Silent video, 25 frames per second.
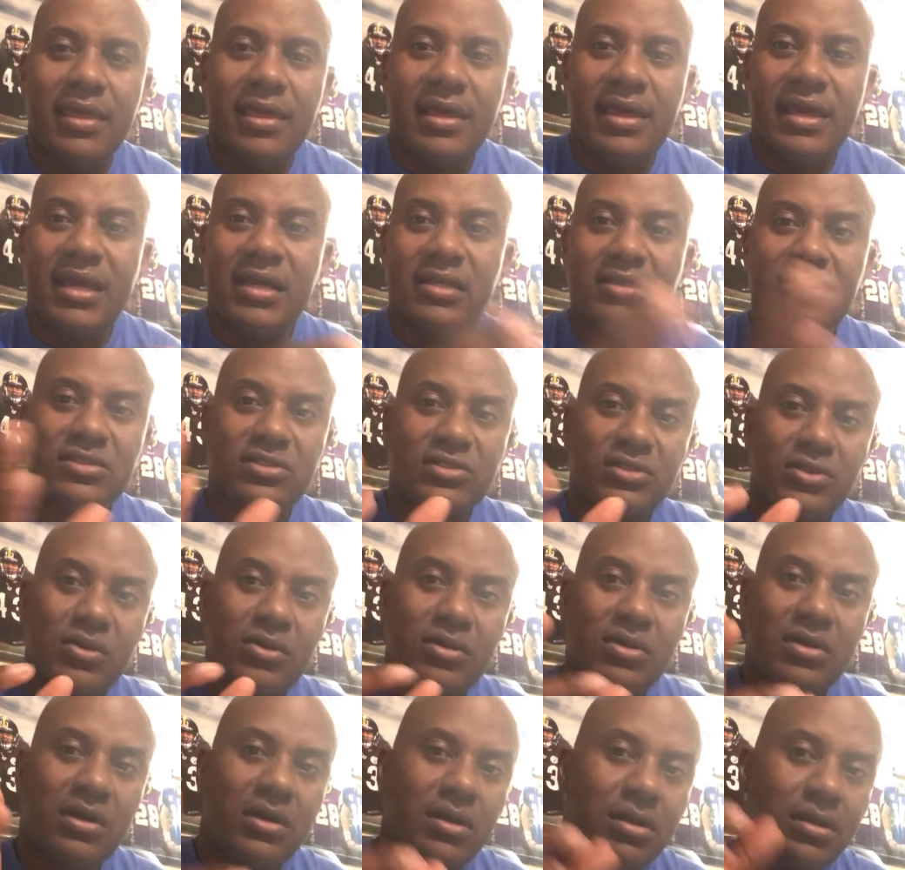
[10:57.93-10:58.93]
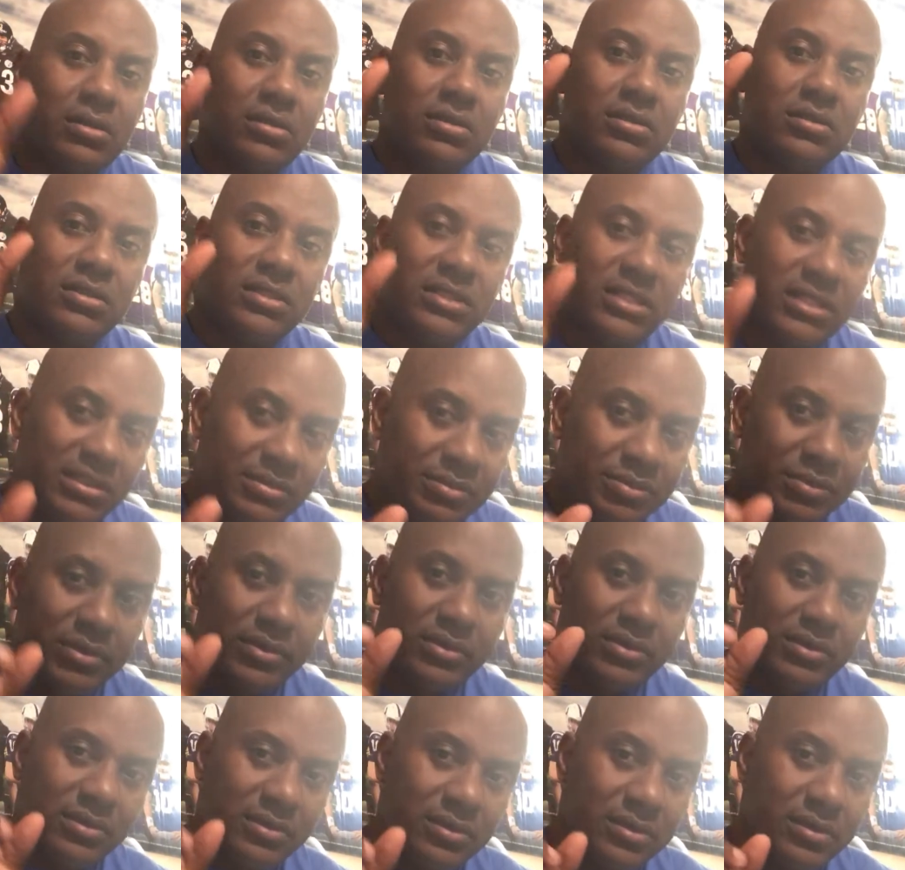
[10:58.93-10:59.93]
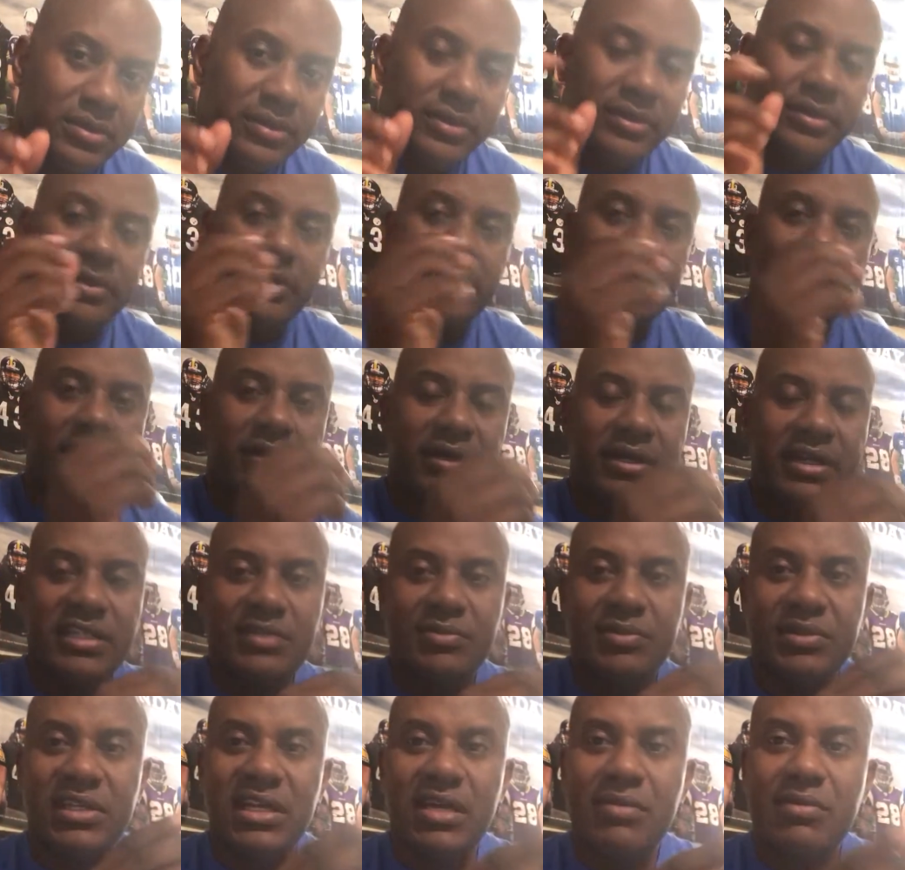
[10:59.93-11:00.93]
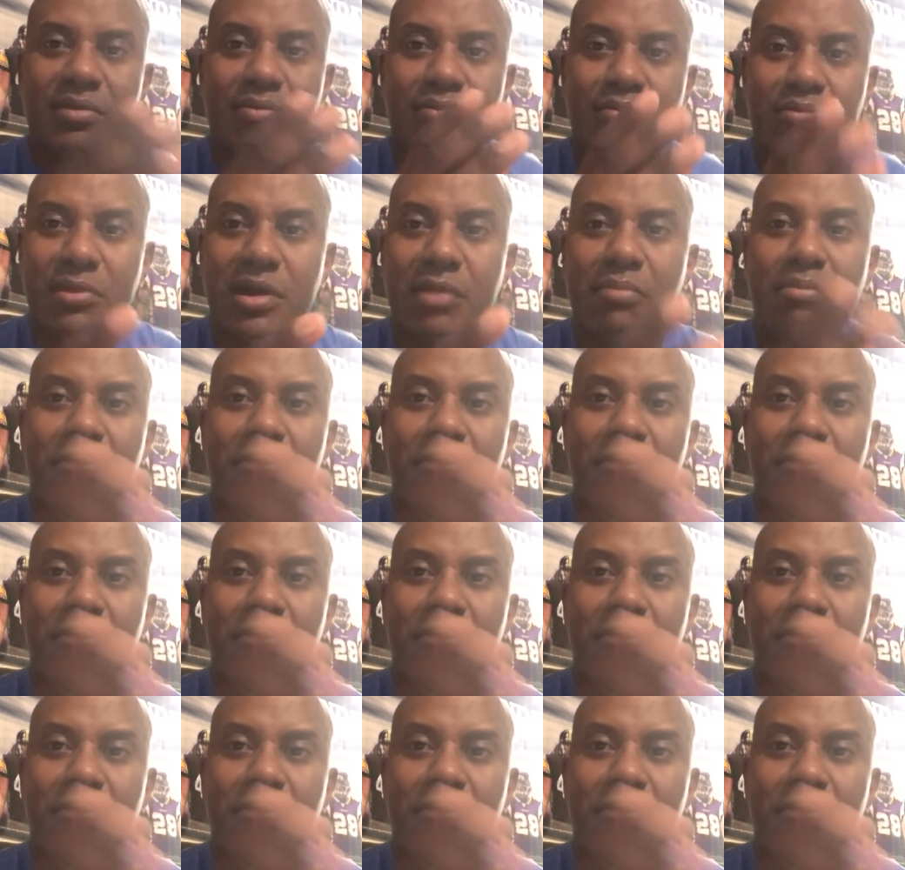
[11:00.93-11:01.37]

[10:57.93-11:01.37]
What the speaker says: How the so-called temple has become a